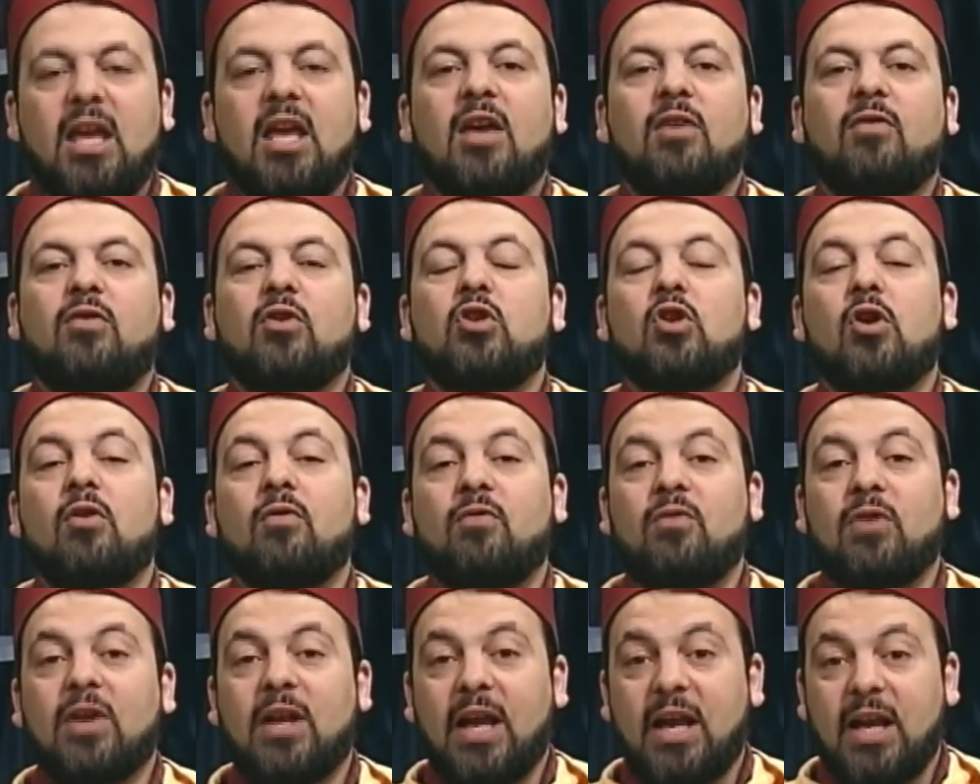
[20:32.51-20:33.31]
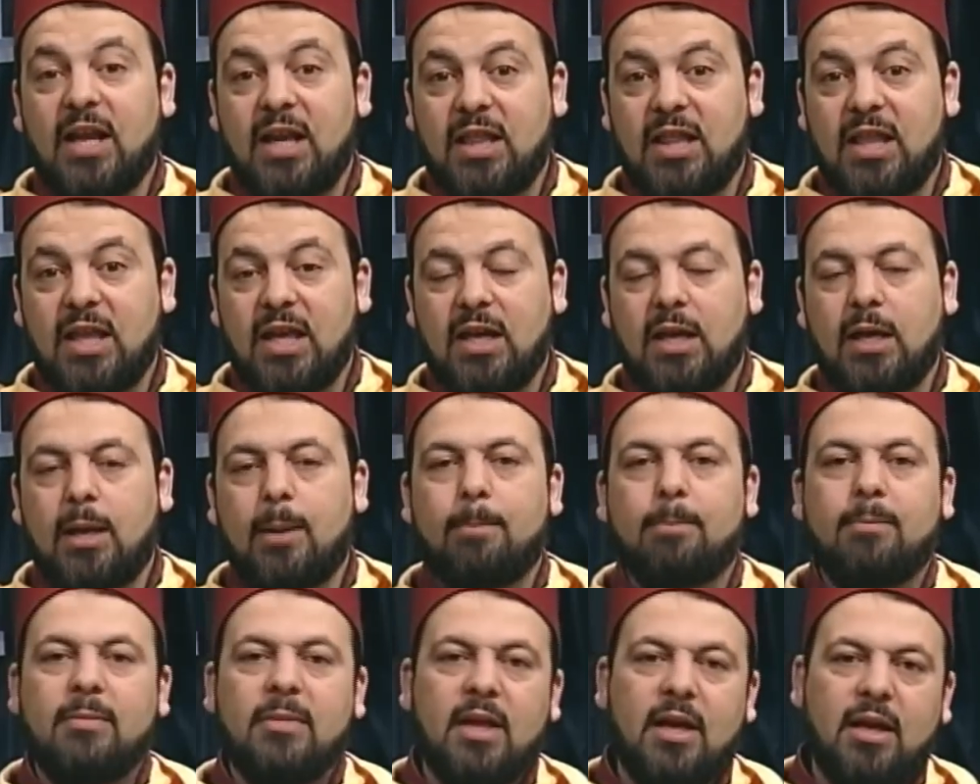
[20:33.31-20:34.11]
If you don't feel anything,
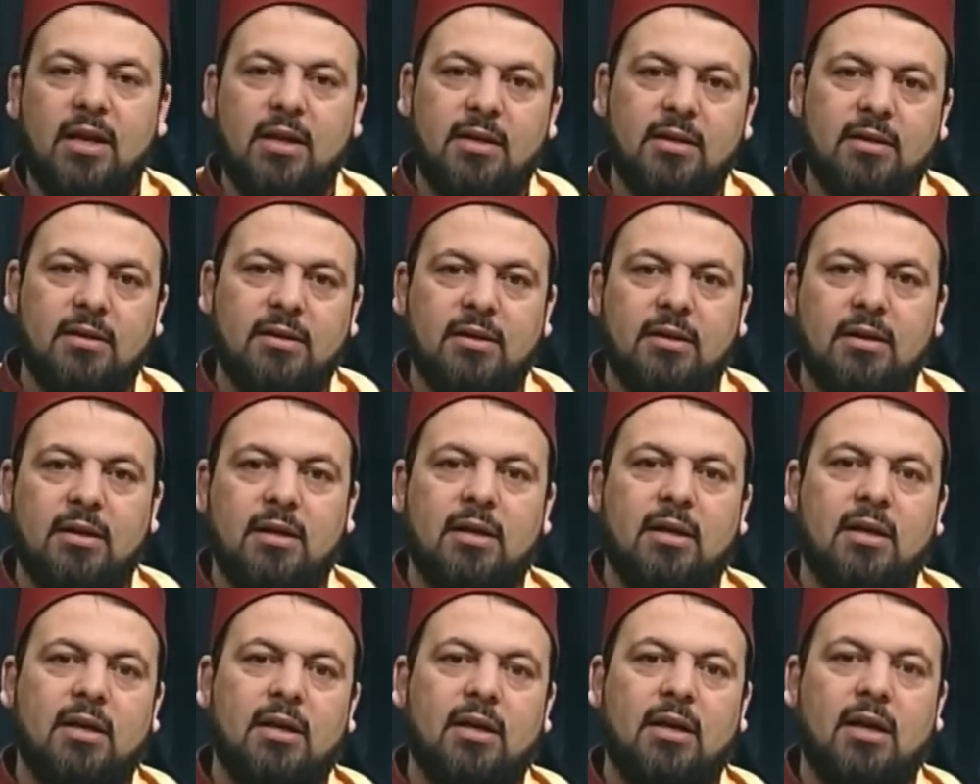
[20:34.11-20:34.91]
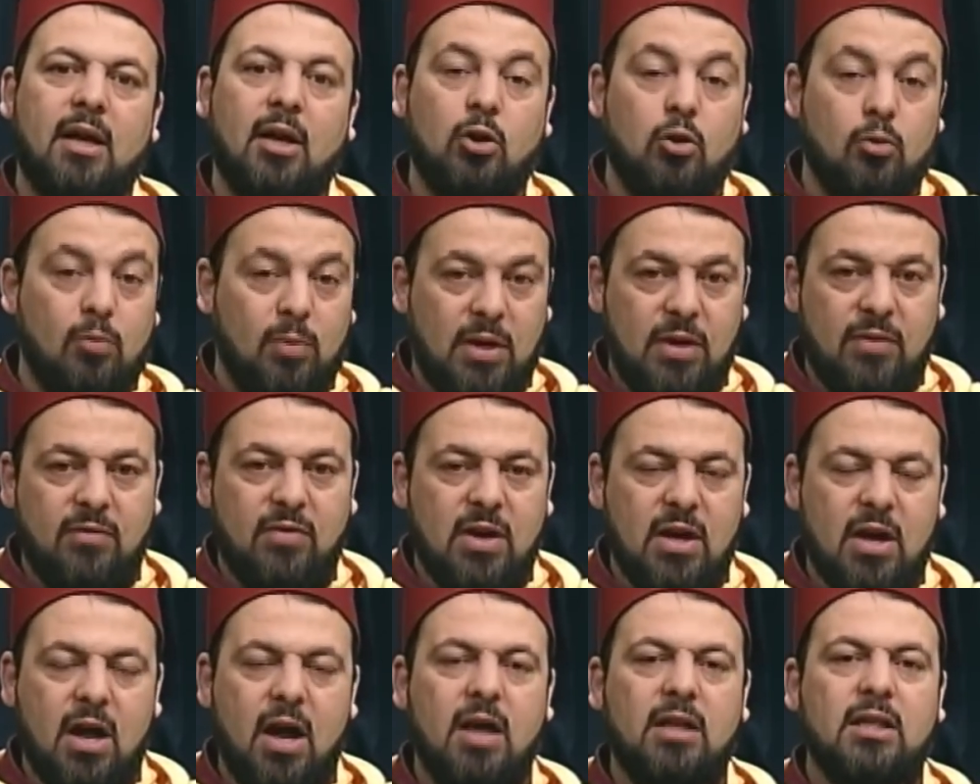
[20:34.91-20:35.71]
then and you believe
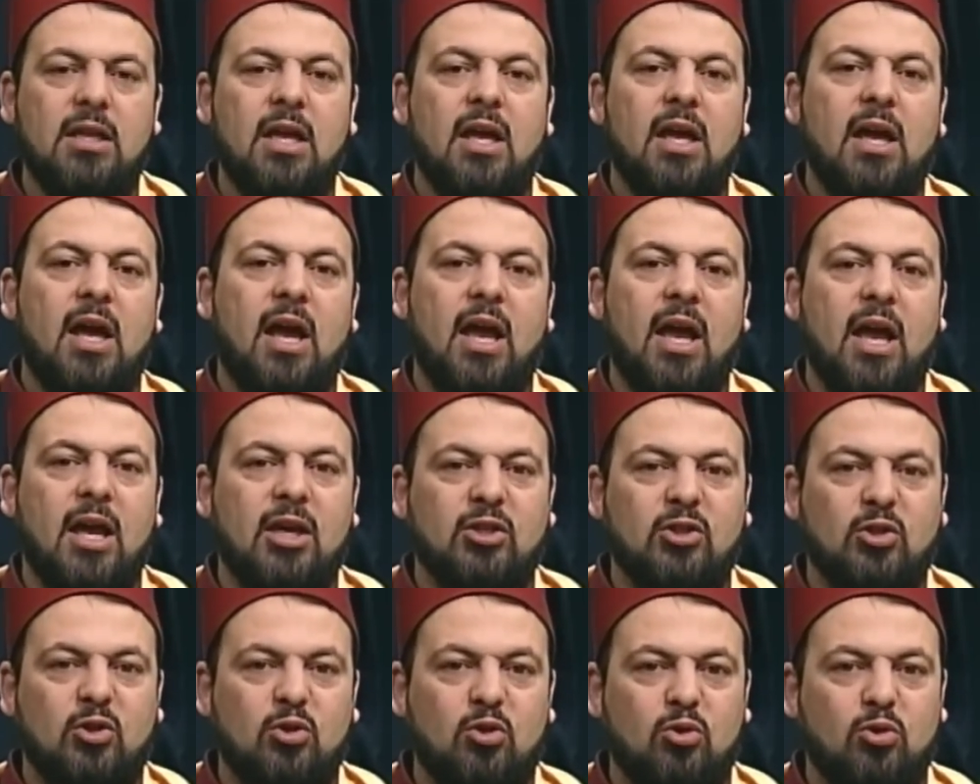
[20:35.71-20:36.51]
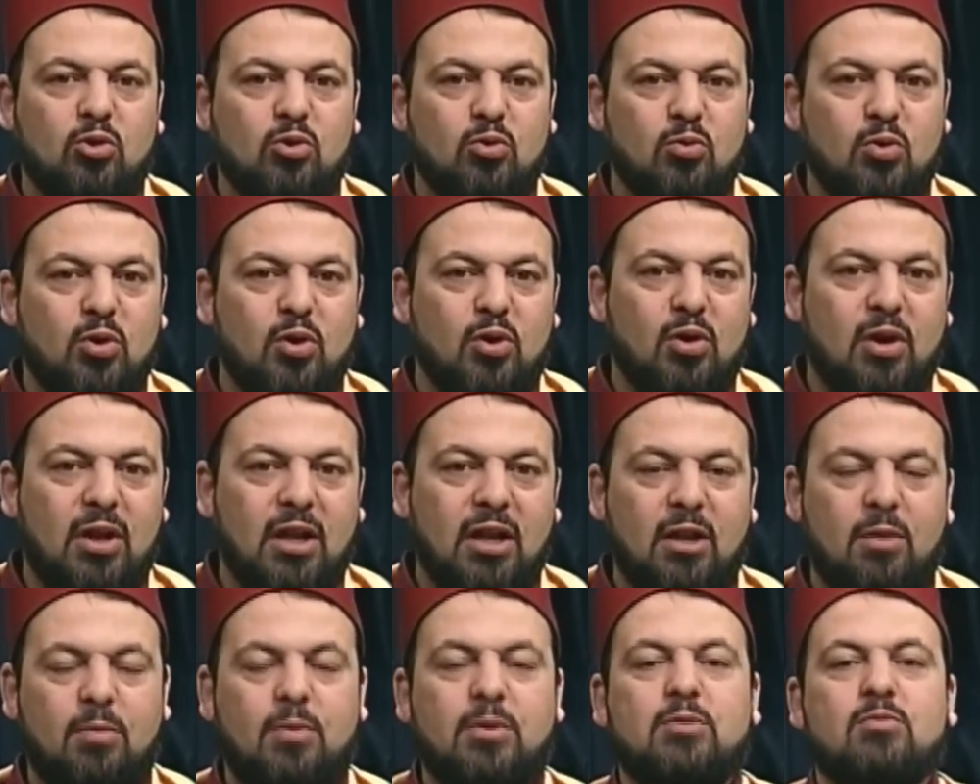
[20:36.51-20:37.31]
in God, I ask you to work a
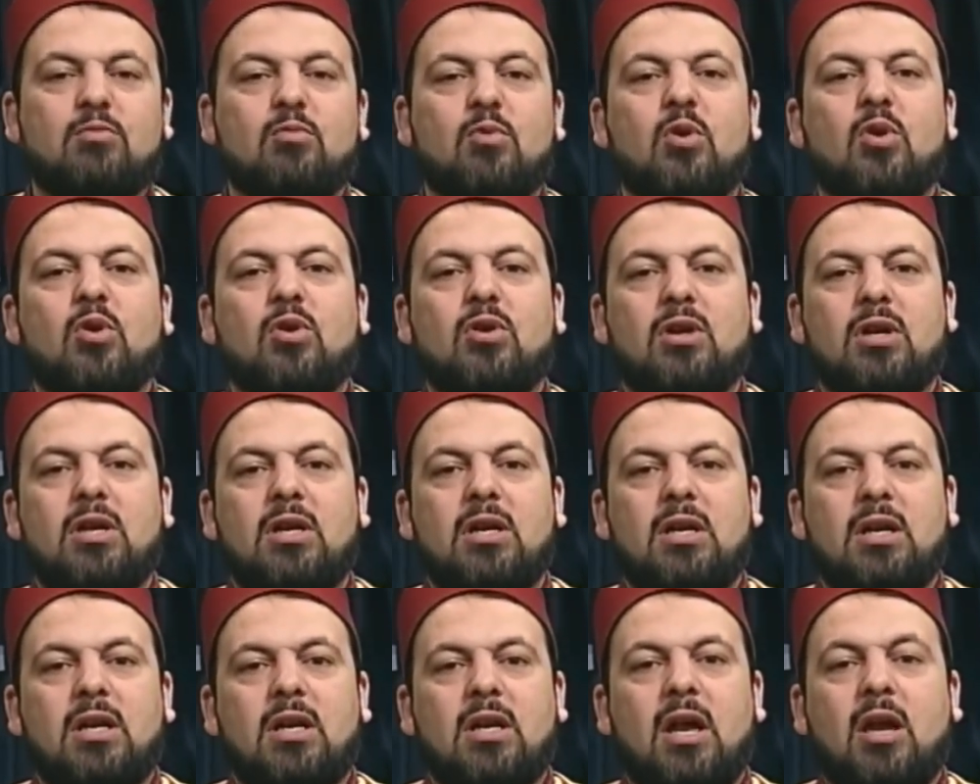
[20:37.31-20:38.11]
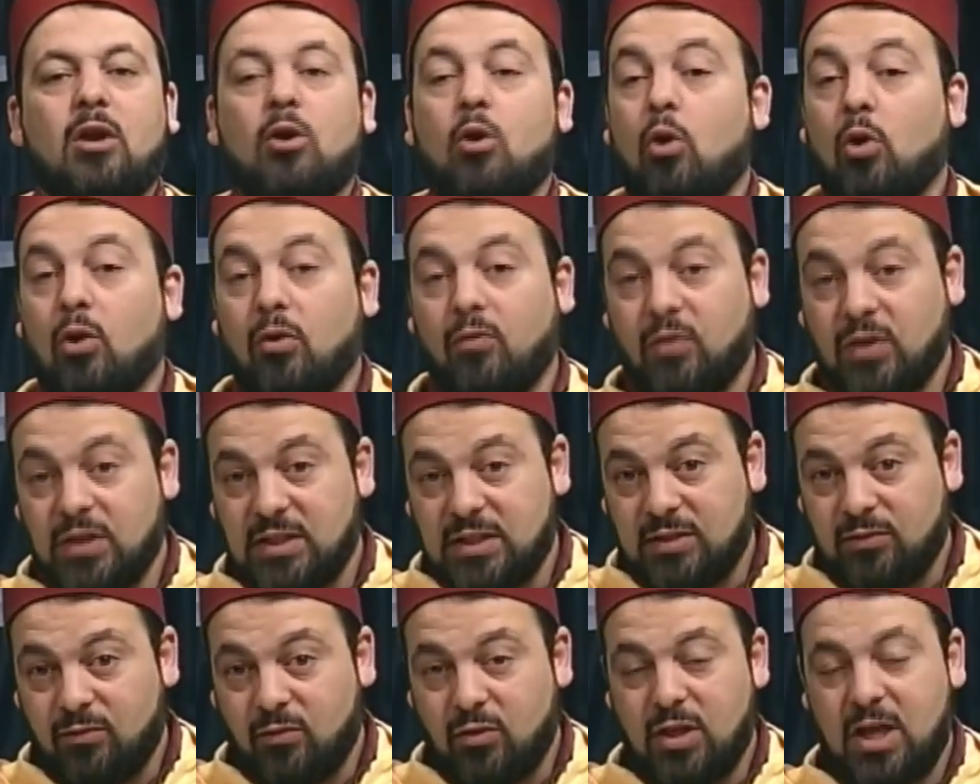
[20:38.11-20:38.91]
little bit more, and all of
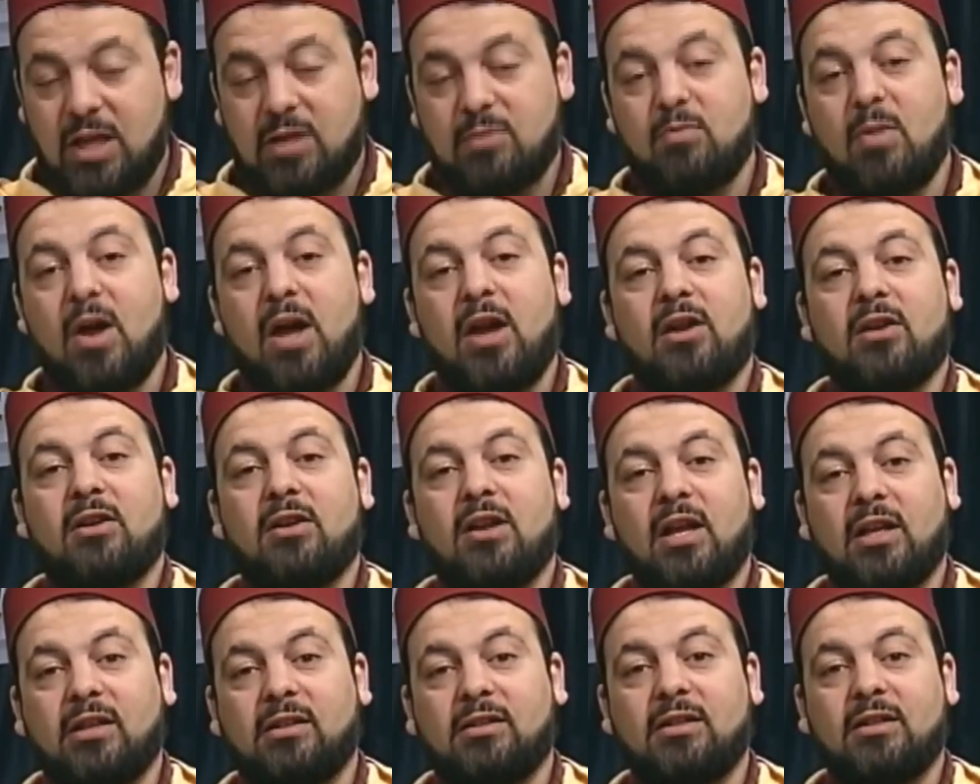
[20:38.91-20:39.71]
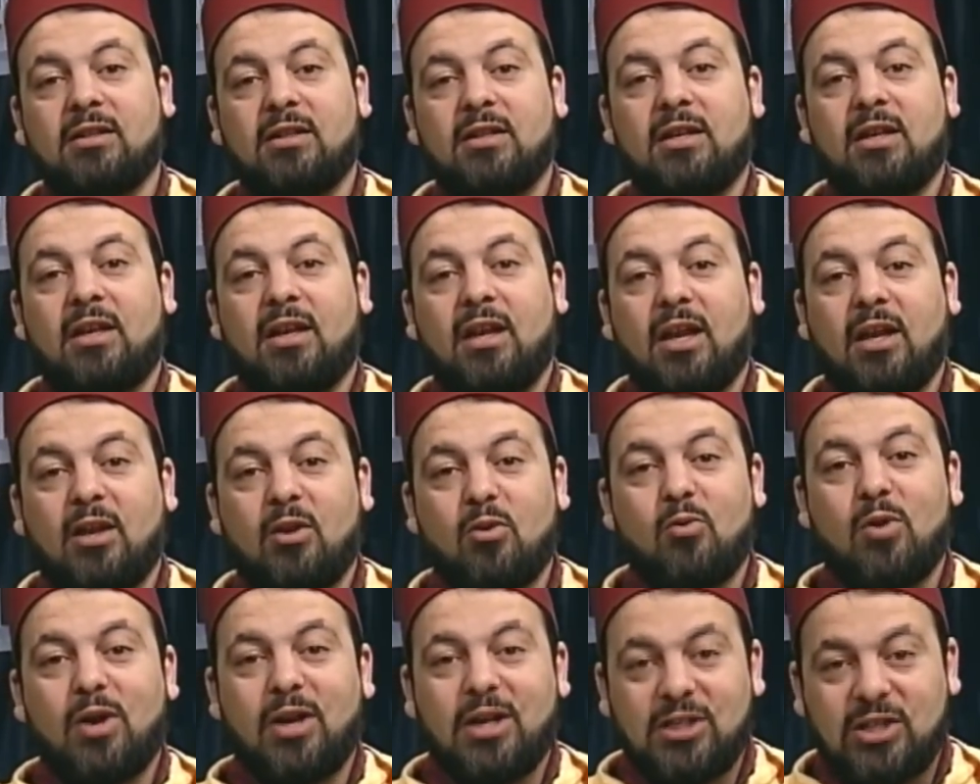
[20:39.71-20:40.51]
us for that matter, not
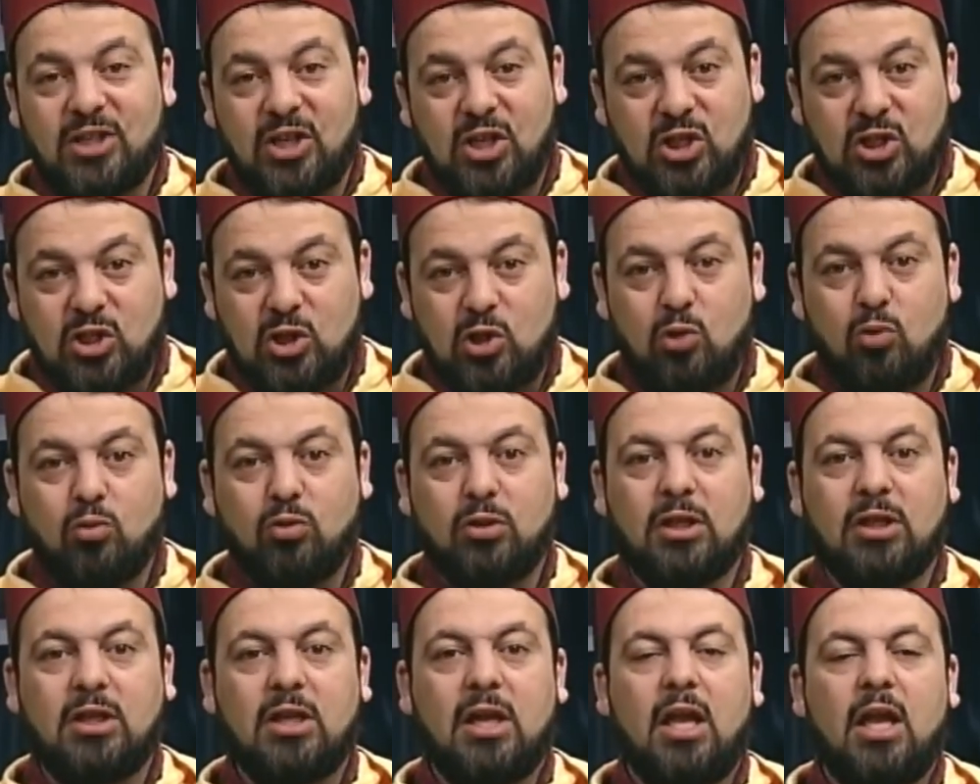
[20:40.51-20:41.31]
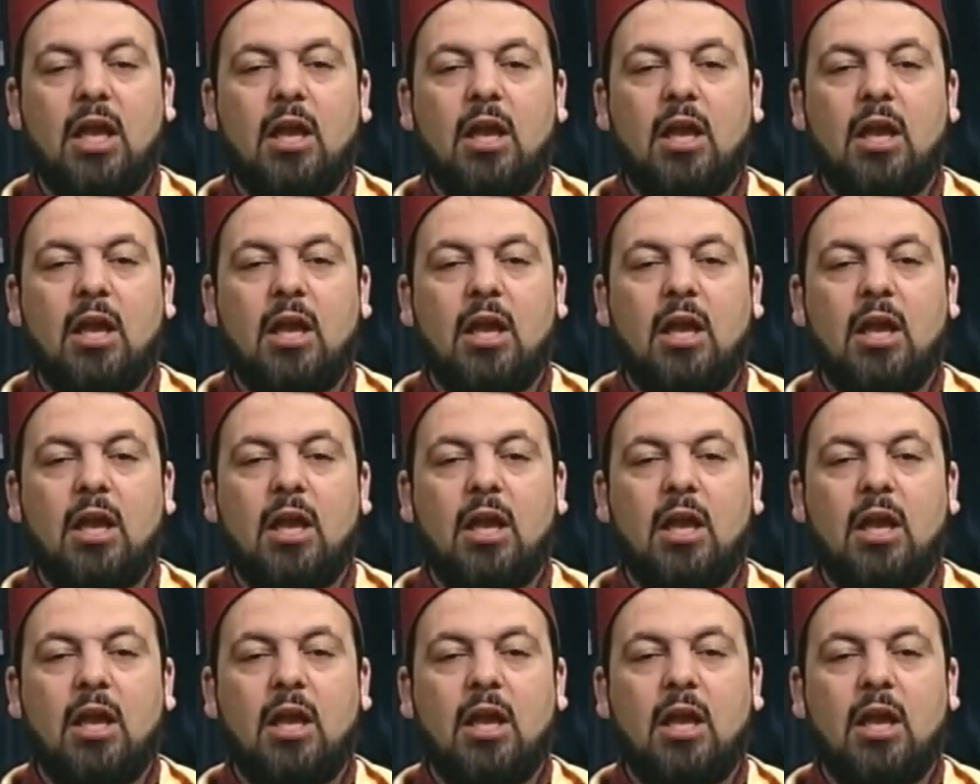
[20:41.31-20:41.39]
anyone is excluded.